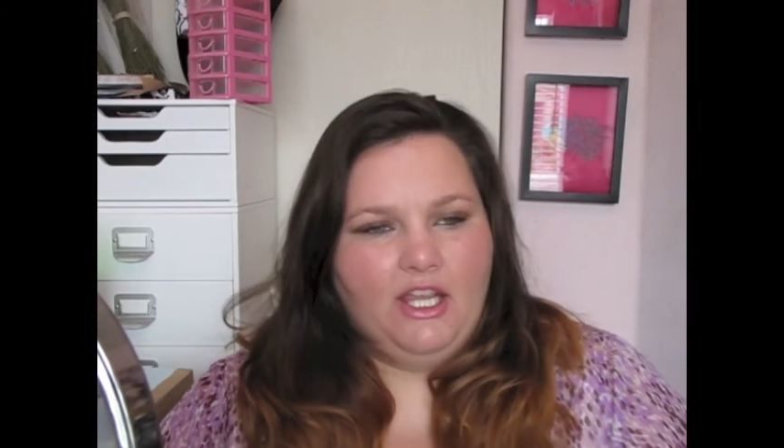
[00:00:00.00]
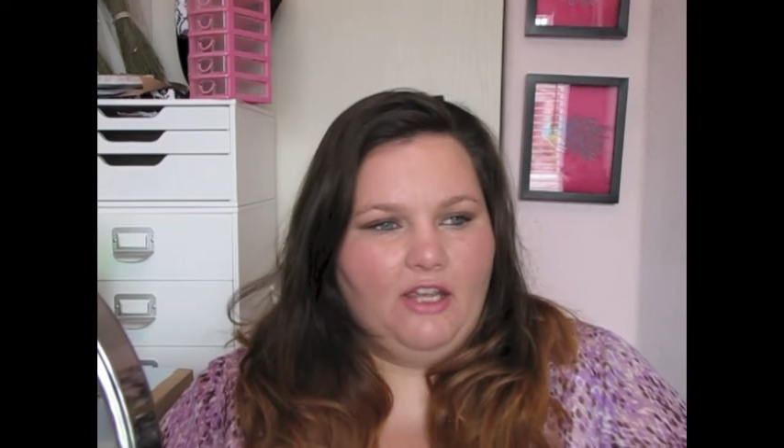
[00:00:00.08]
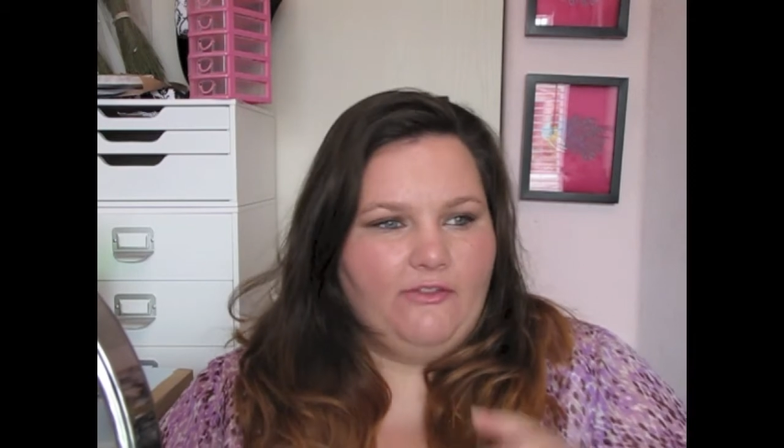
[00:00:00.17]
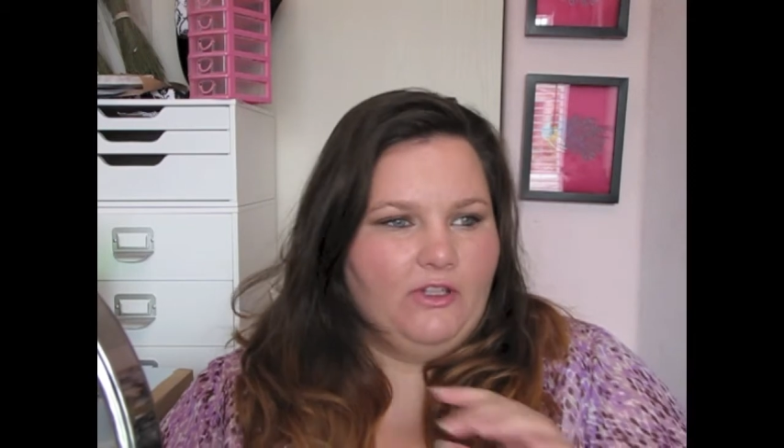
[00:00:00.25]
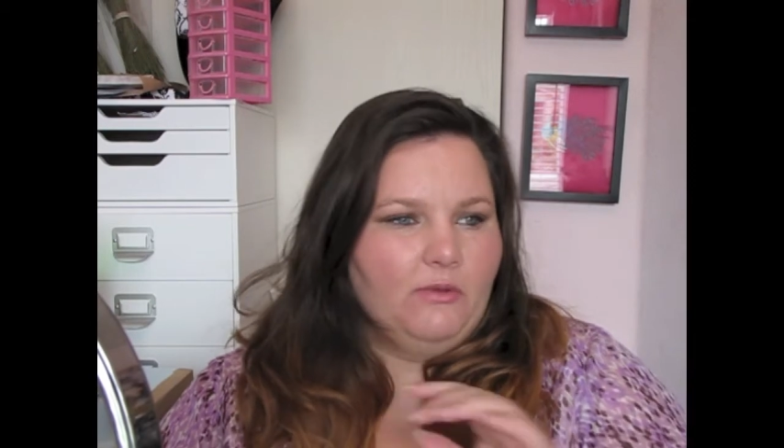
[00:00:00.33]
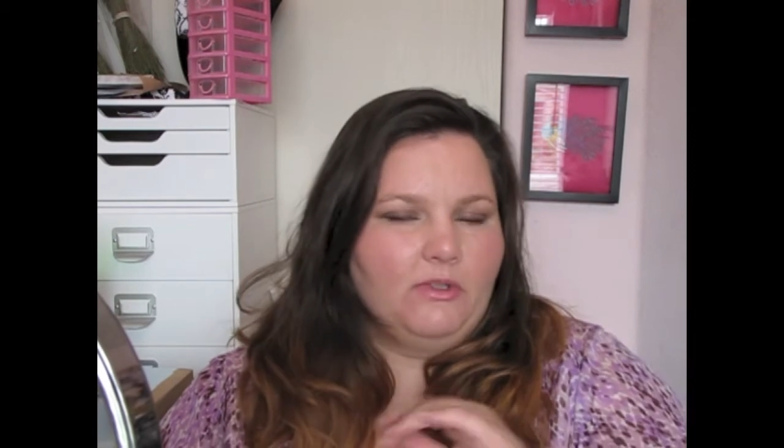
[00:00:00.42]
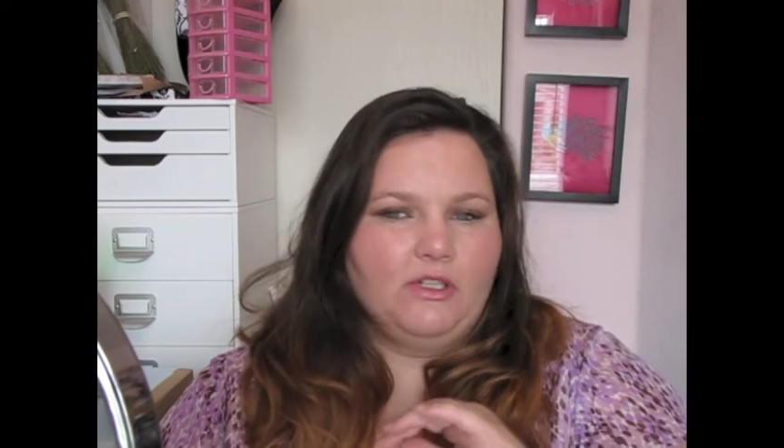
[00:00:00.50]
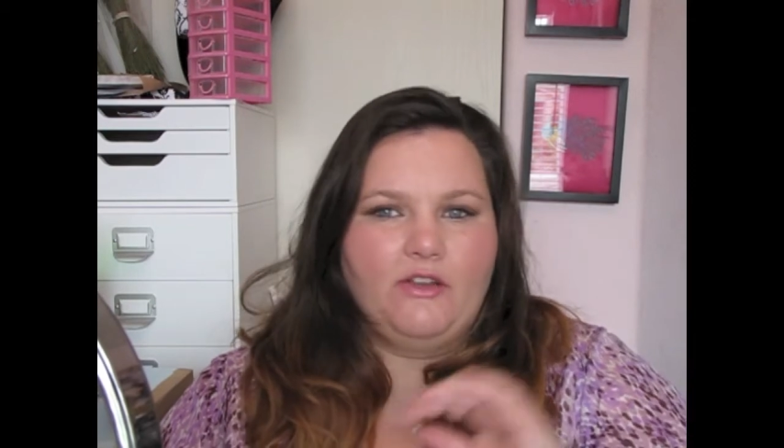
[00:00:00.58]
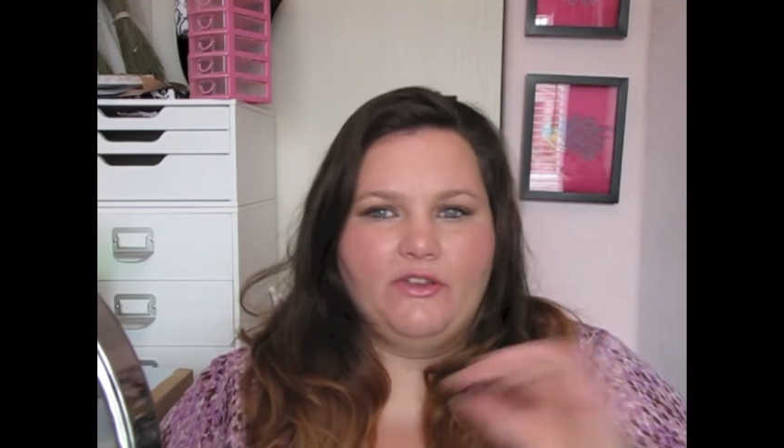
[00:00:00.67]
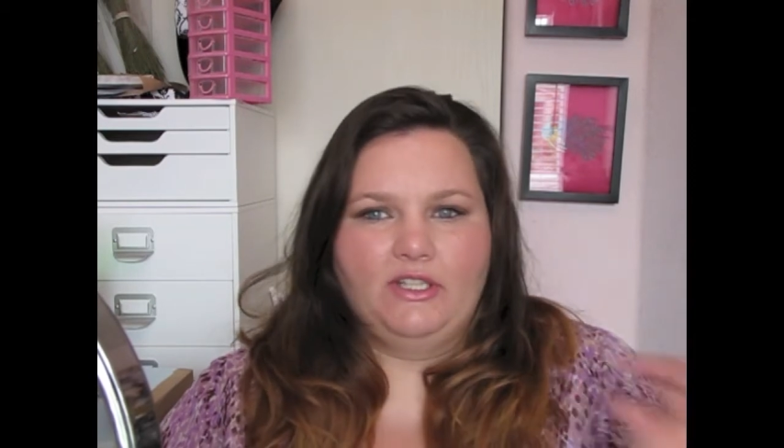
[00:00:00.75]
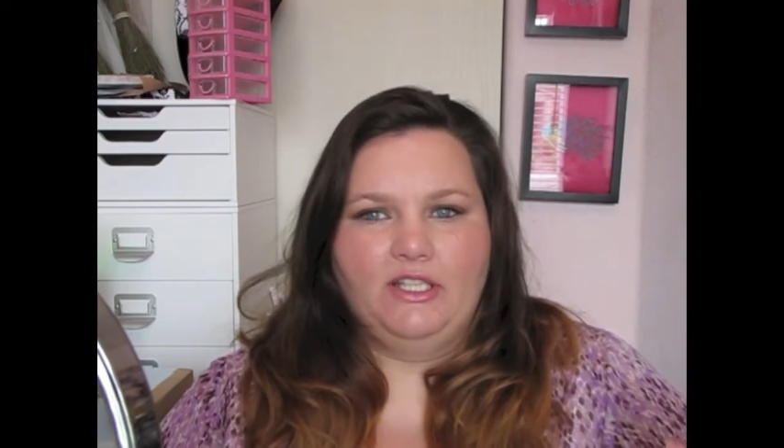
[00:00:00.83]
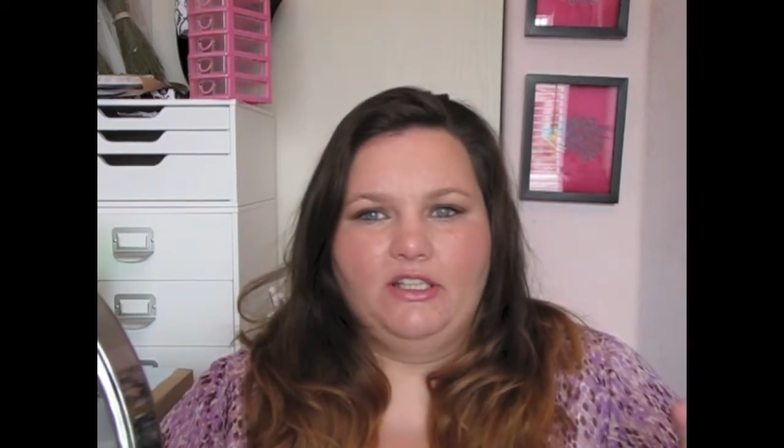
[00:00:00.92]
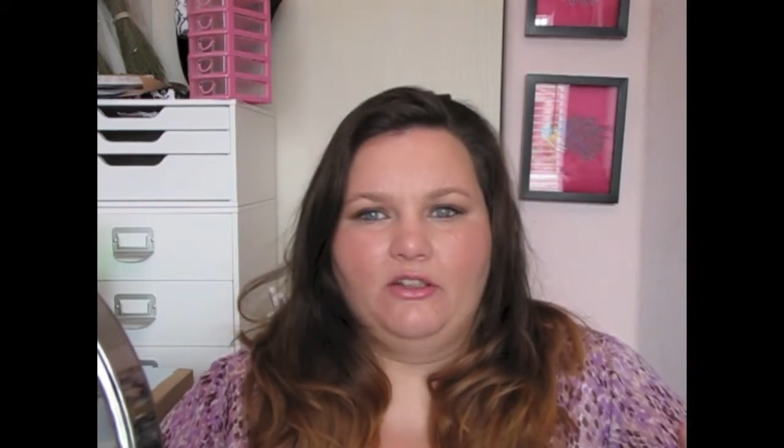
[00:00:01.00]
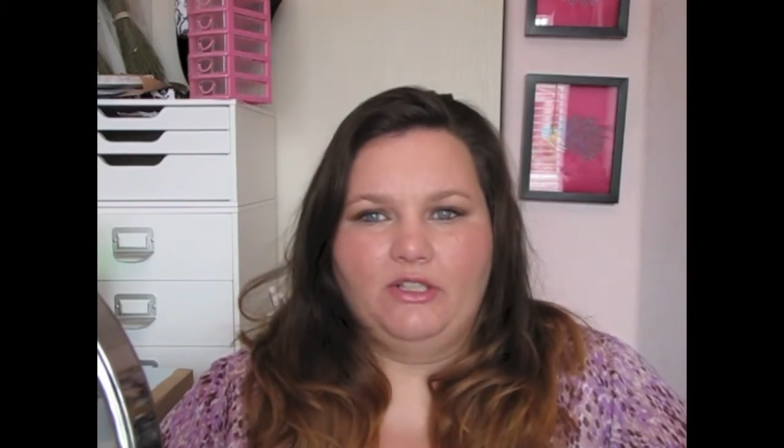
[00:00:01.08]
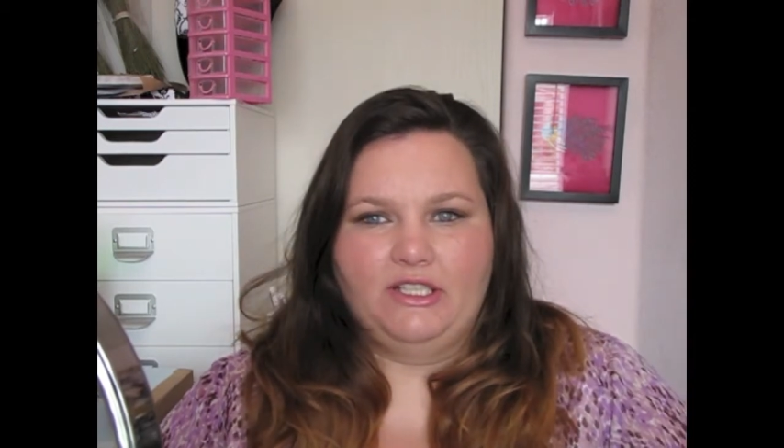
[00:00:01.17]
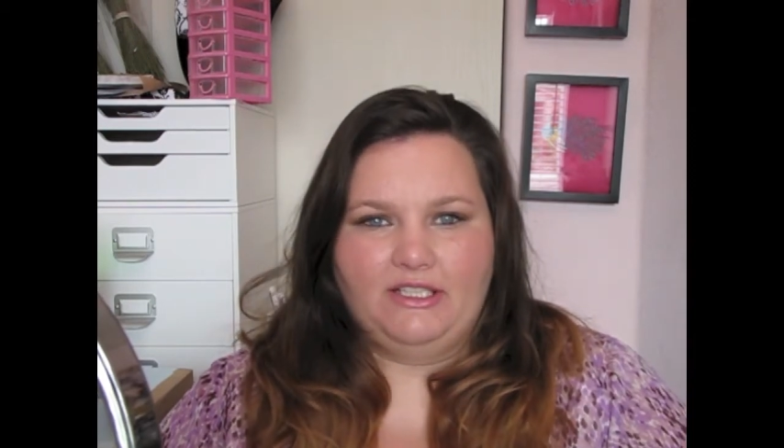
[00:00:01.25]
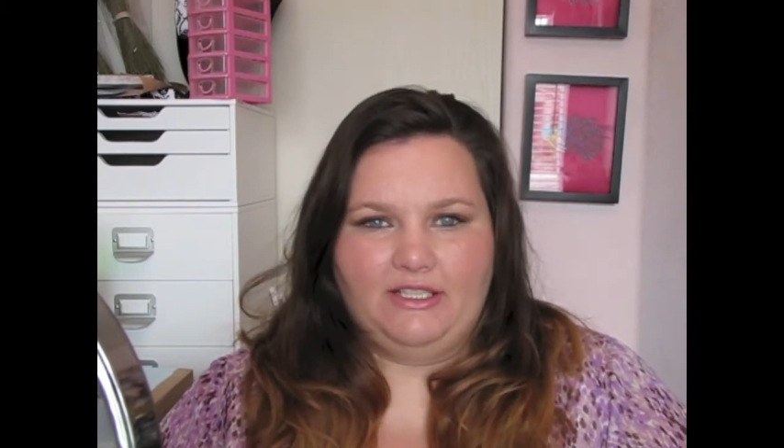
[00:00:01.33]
If you want all the nitty-gritty